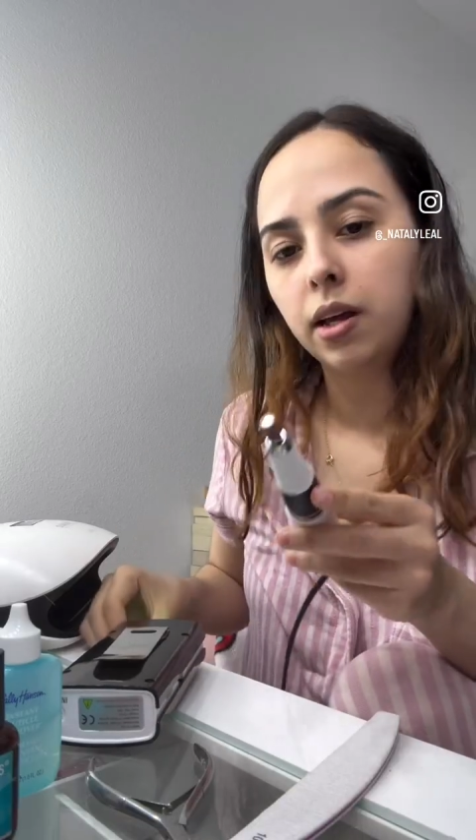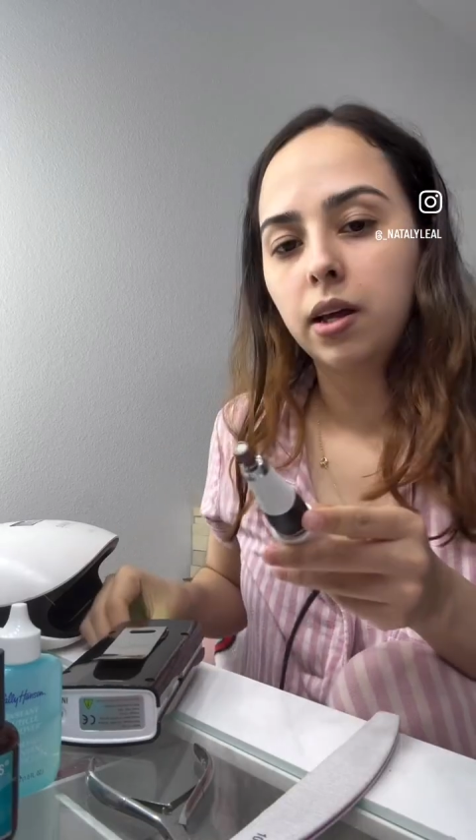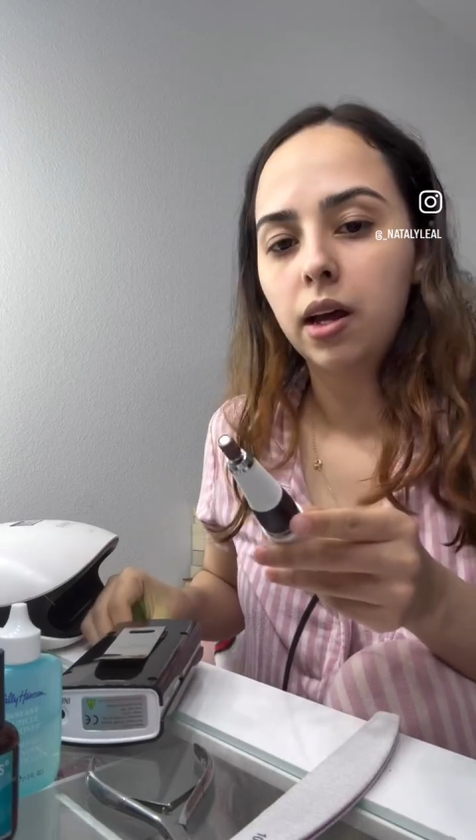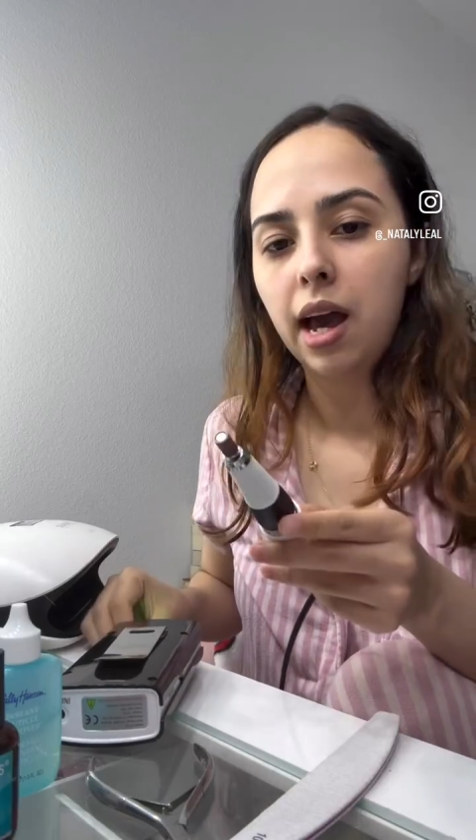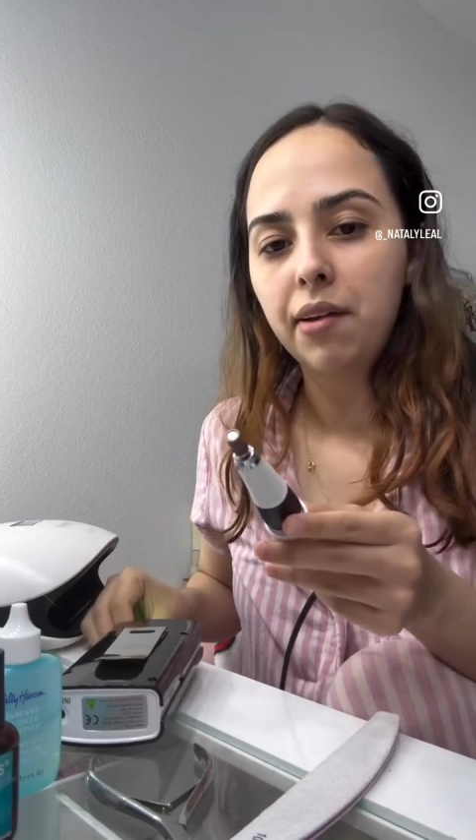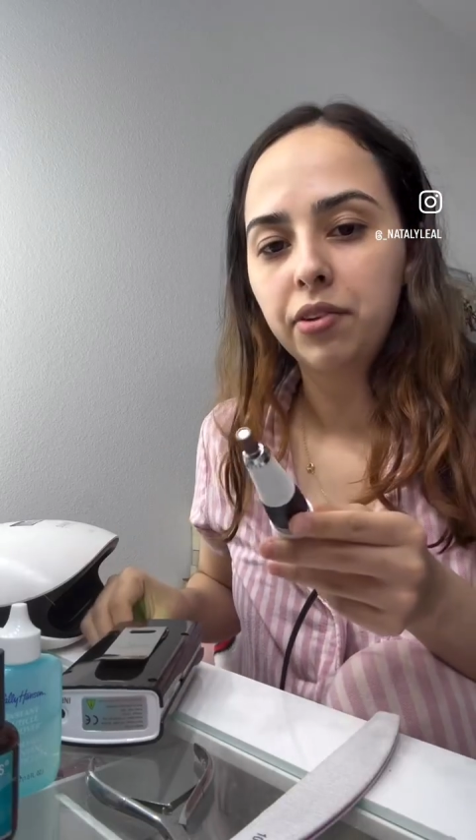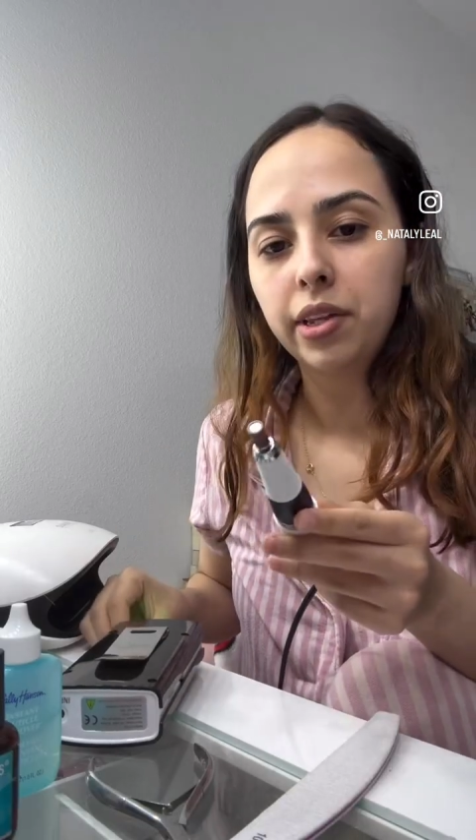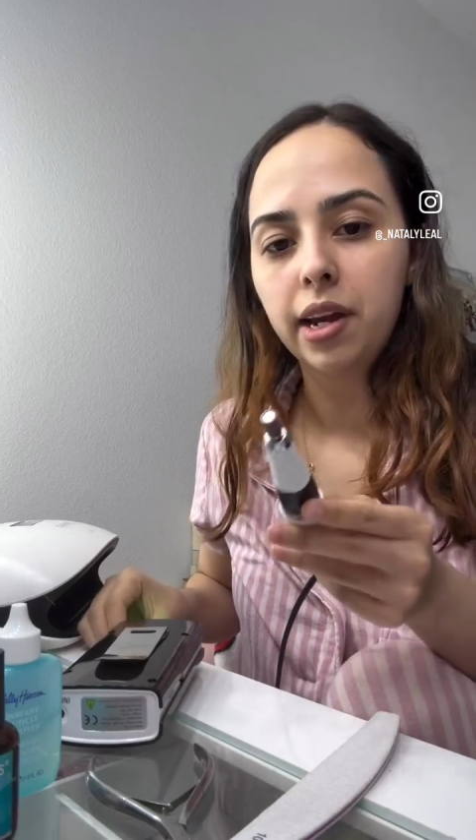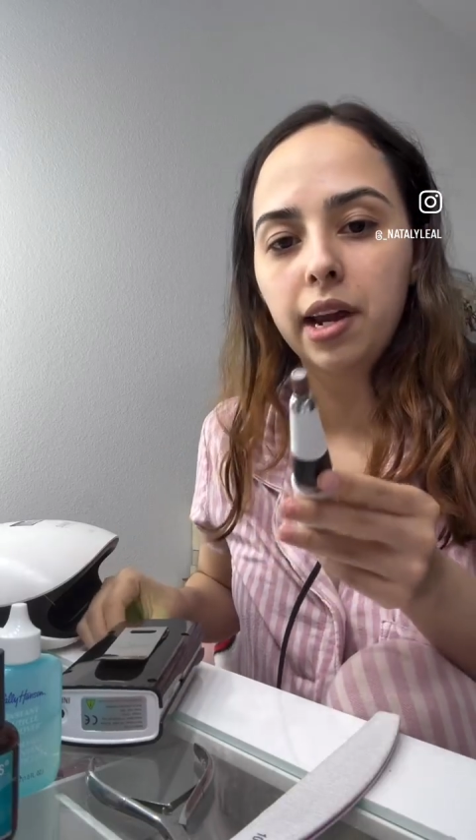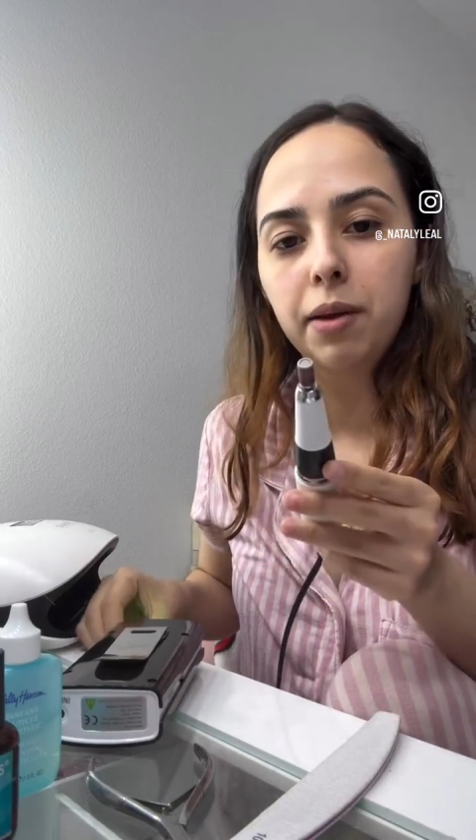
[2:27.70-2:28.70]
After
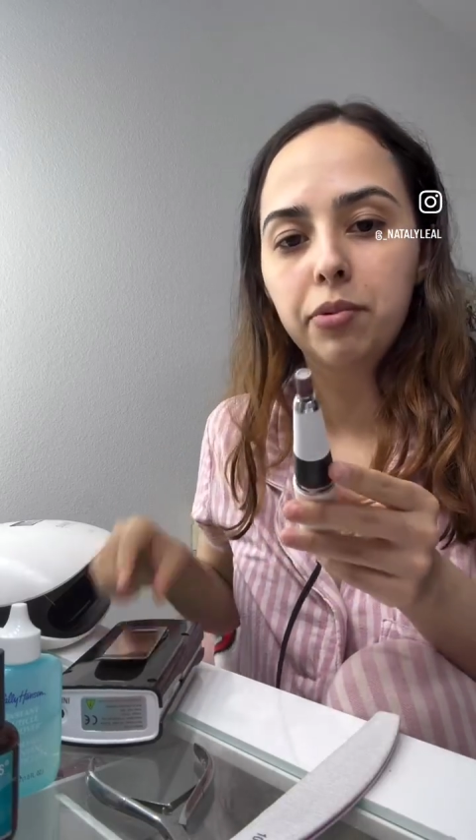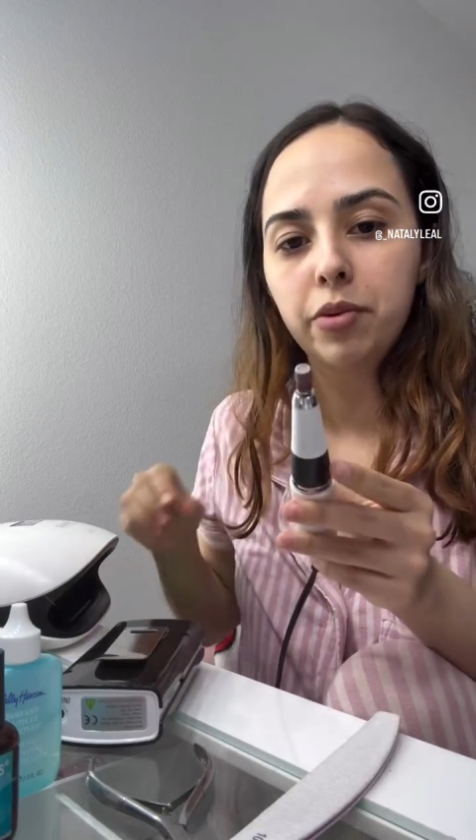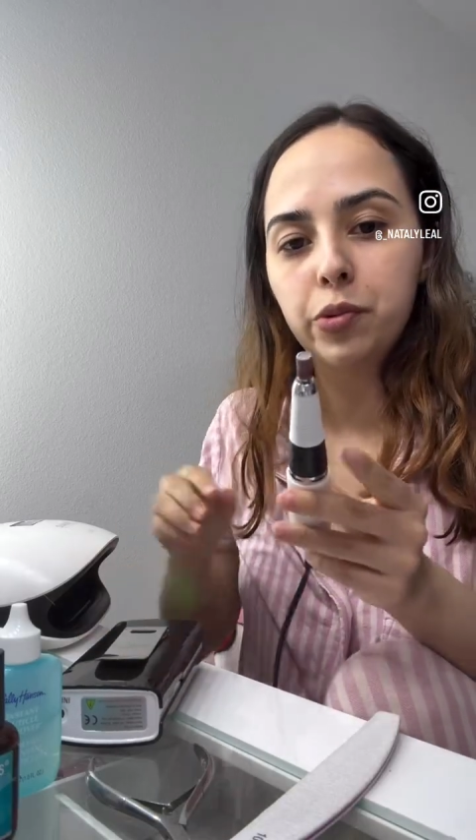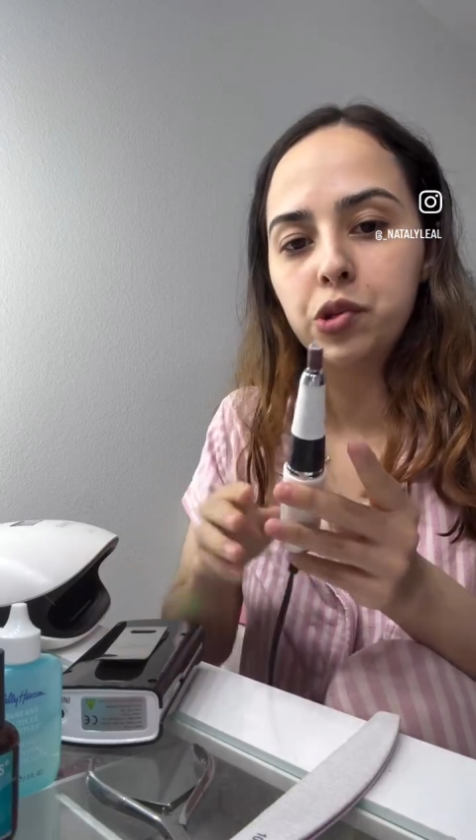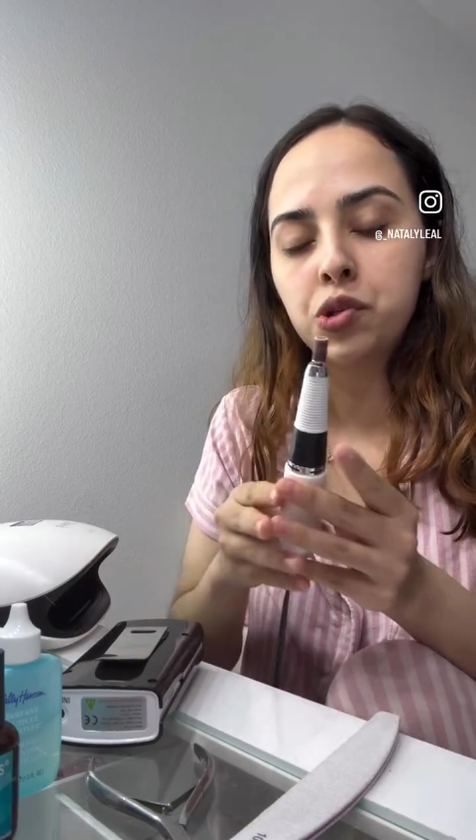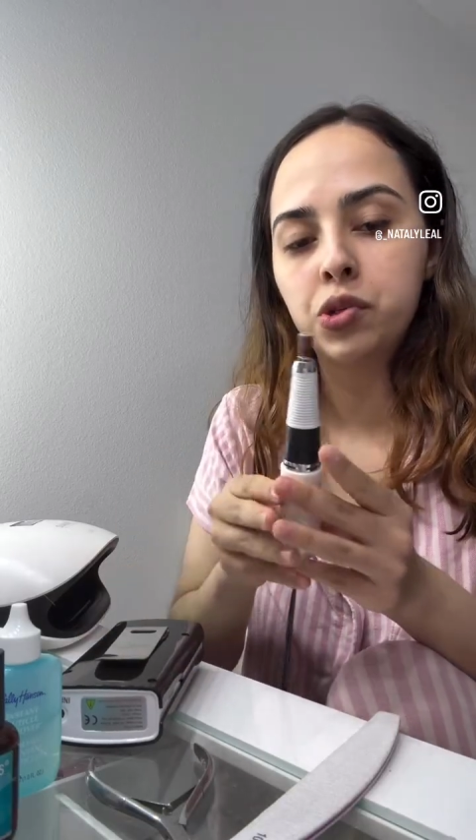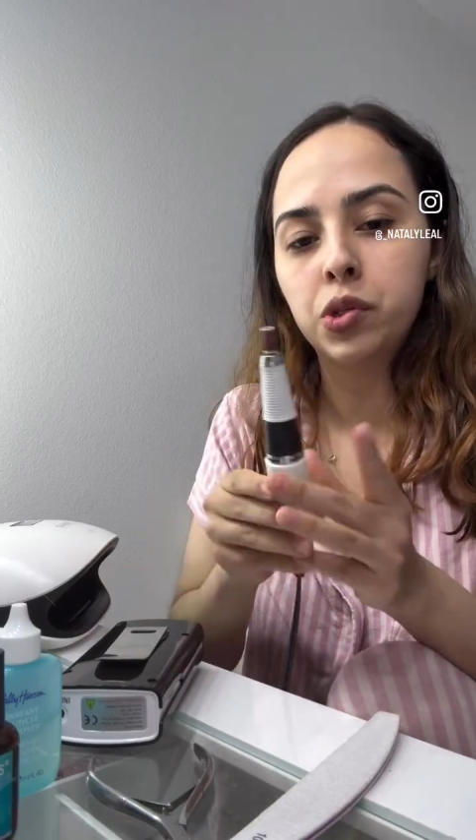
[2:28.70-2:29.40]
that, I pretty much just